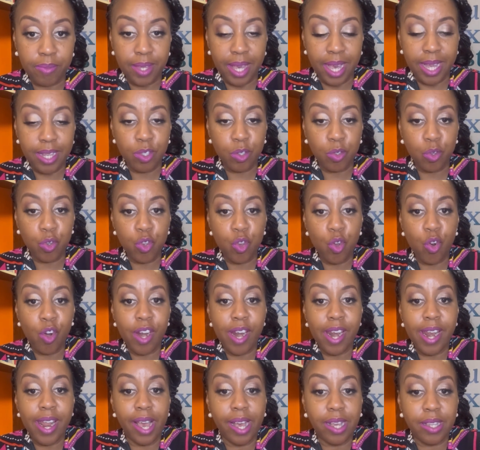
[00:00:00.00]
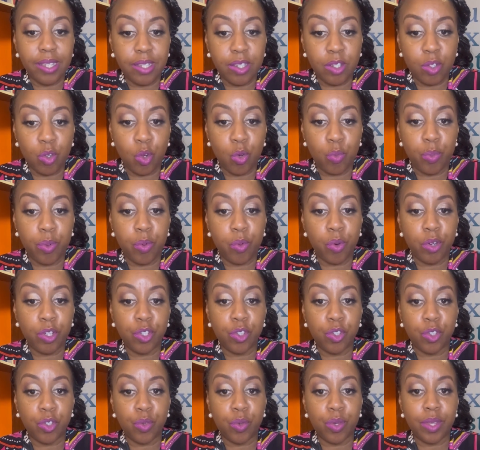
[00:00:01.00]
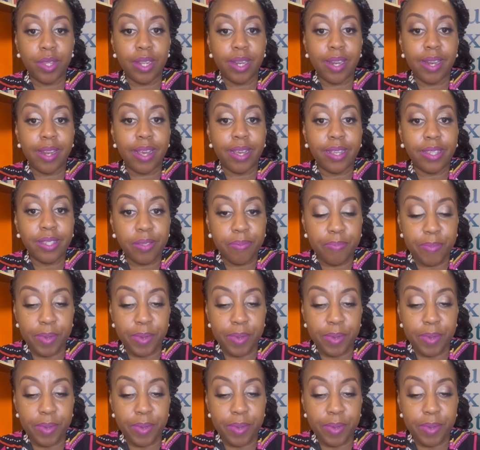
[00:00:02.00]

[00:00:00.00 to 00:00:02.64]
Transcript: And so your next could be what you do in the next